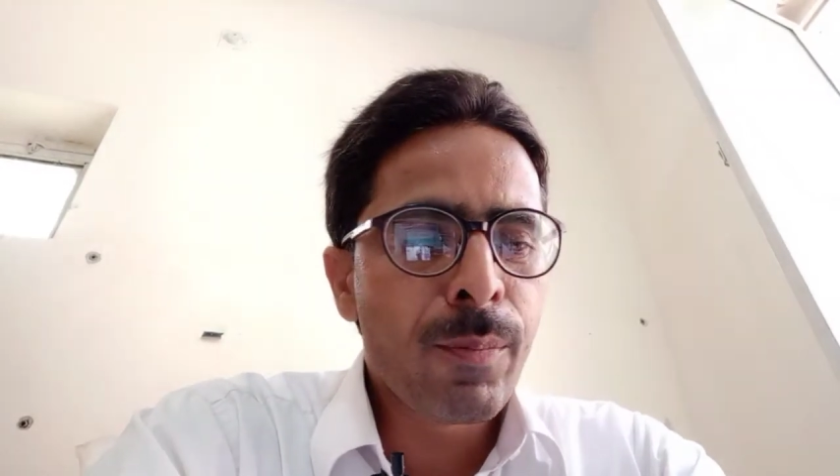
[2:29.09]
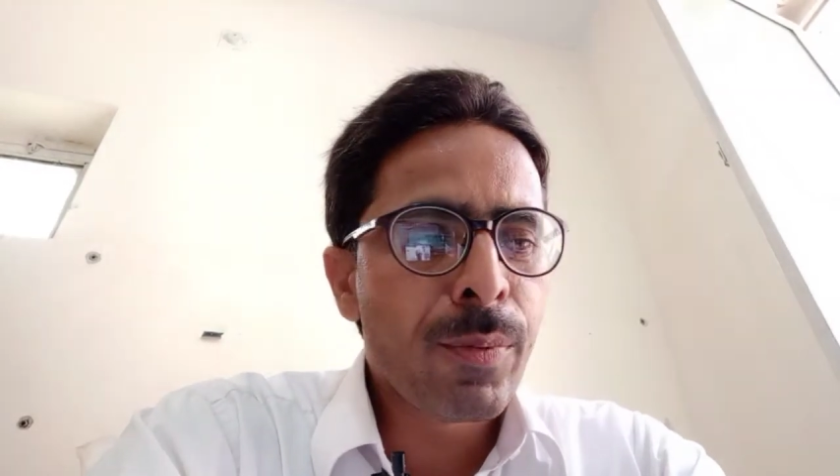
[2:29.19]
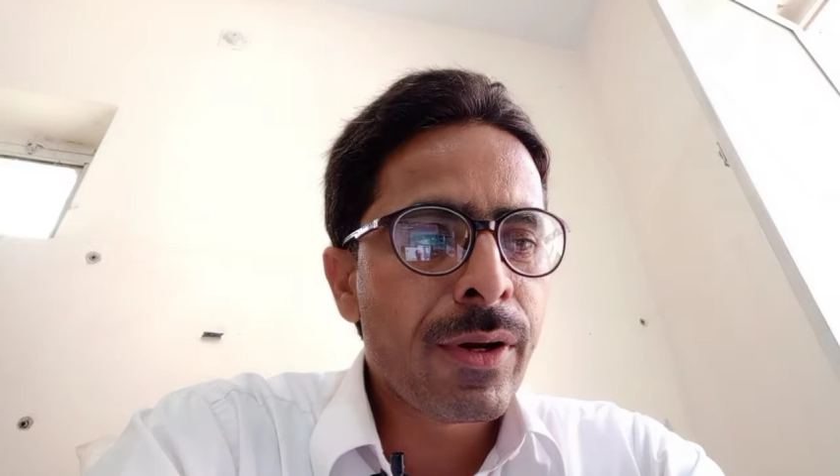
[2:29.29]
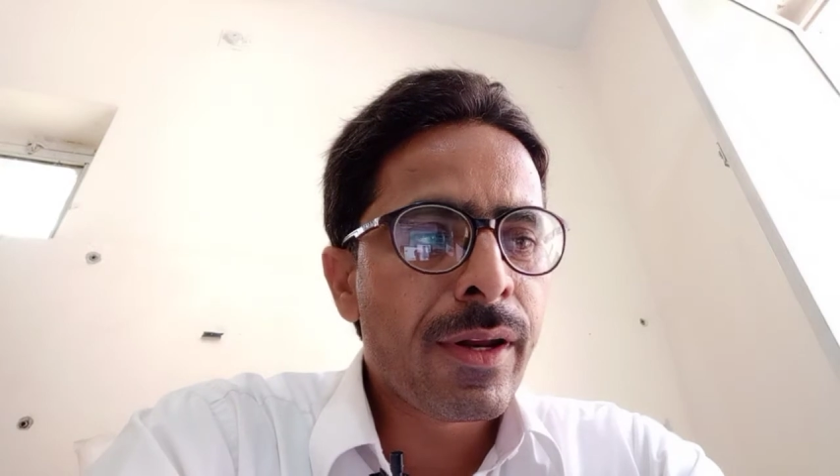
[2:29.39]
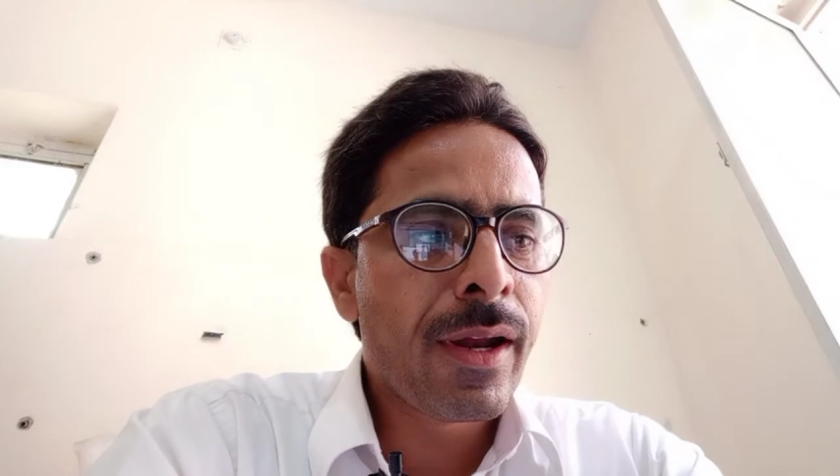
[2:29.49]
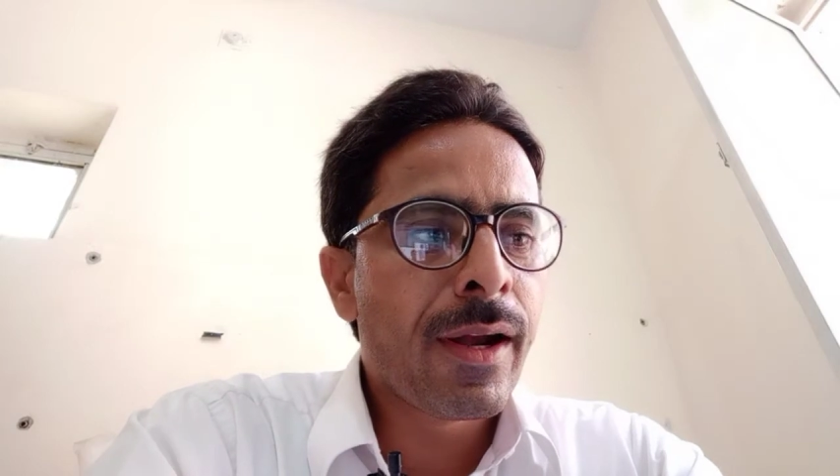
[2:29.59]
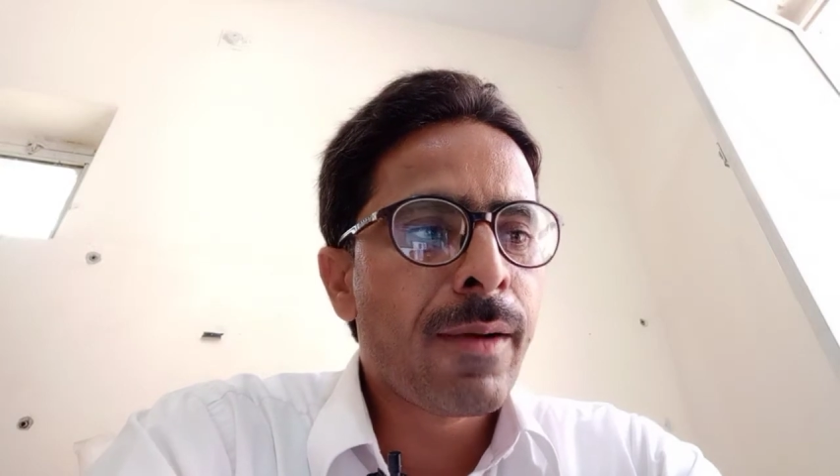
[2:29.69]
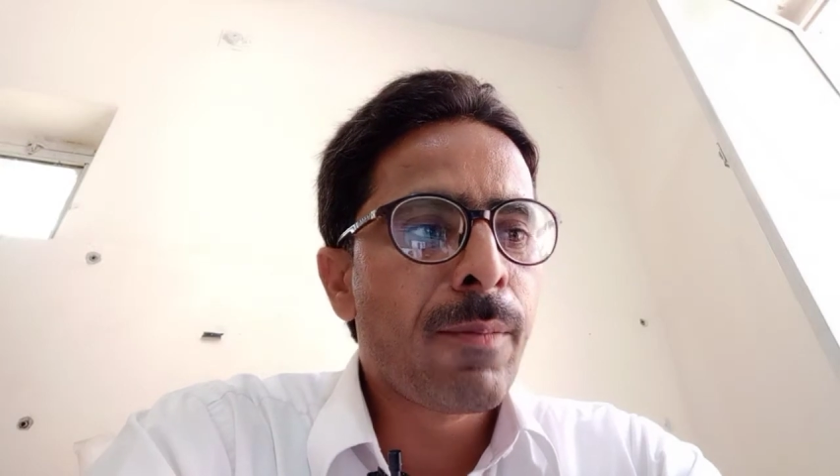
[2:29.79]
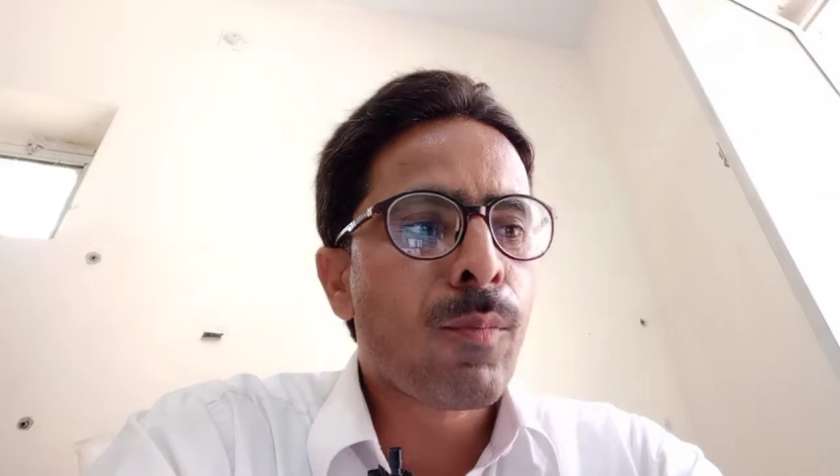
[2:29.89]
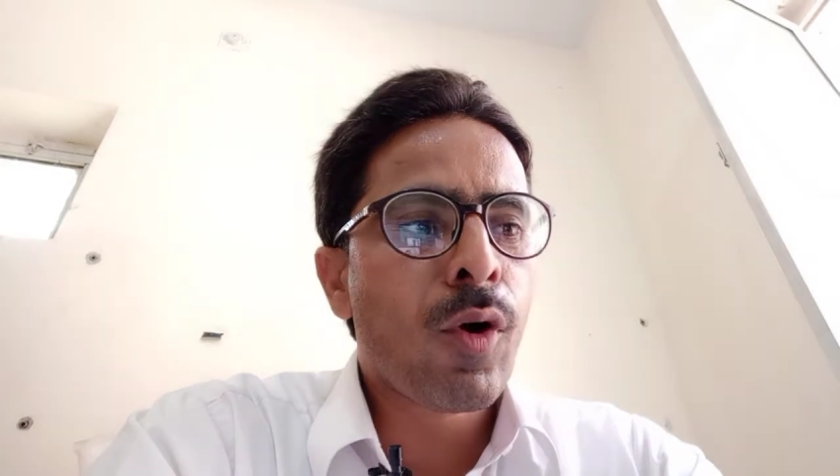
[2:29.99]

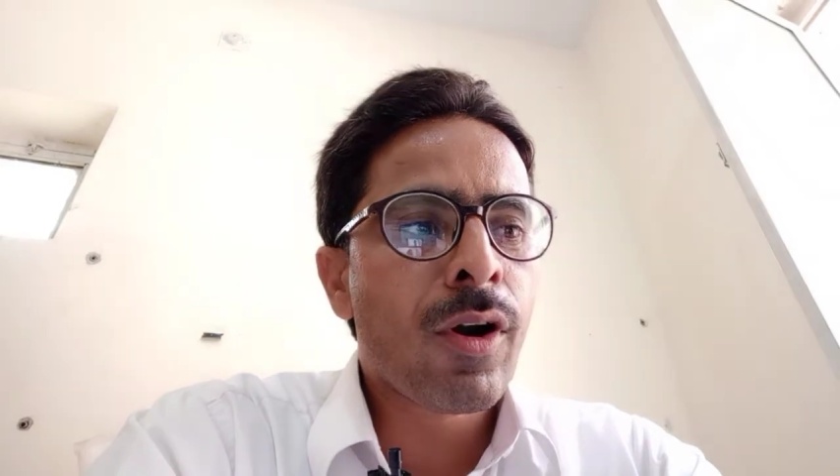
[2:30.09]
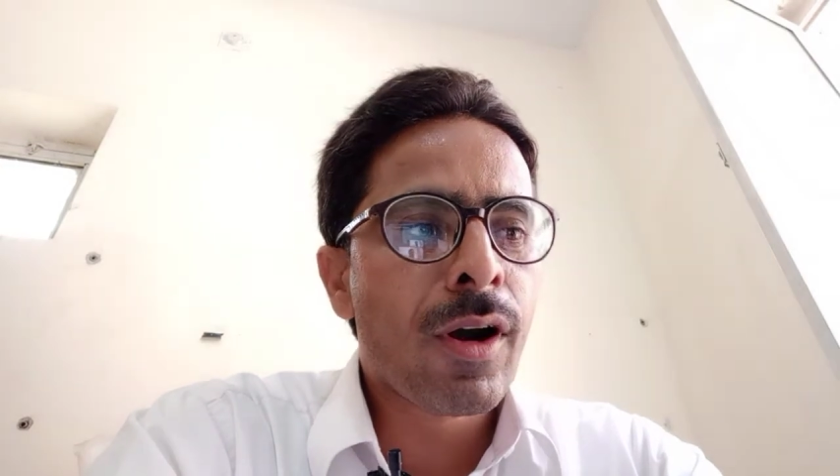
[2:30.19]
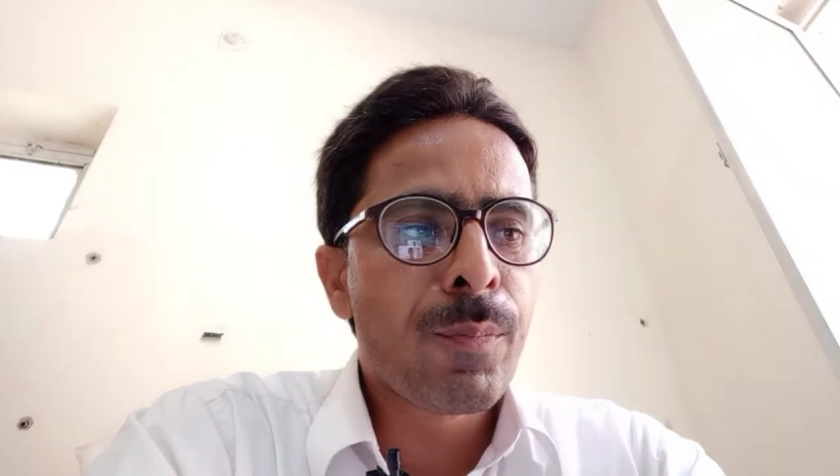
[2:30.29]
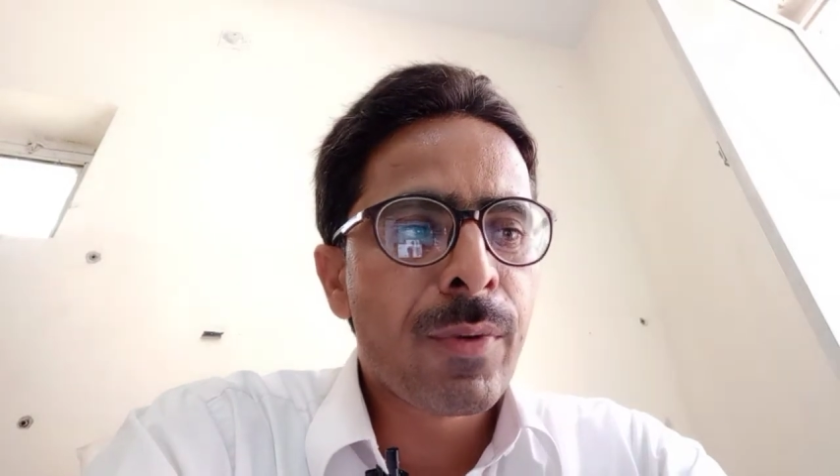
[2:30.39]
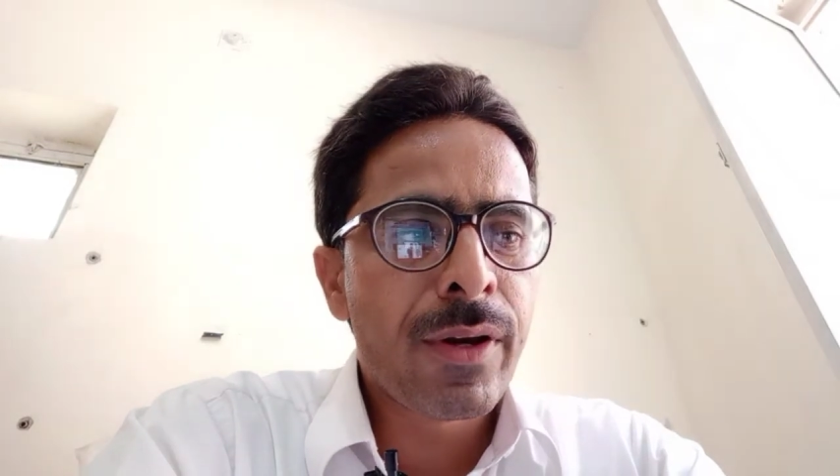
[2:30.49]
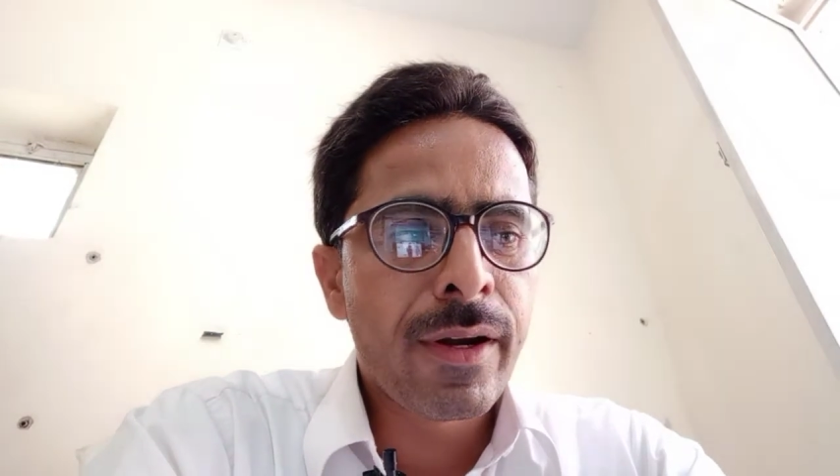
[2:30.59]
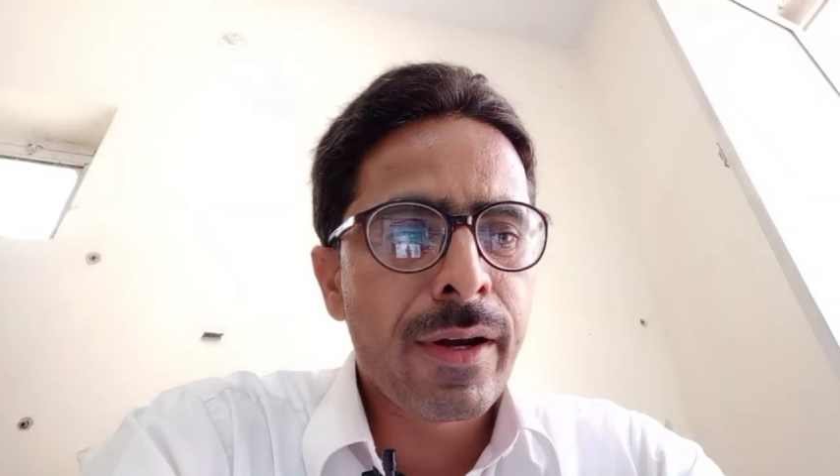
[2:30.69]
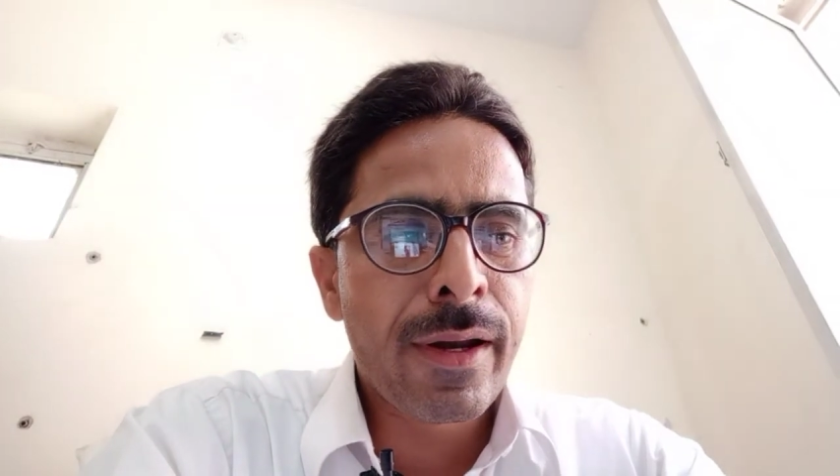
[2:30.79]
period in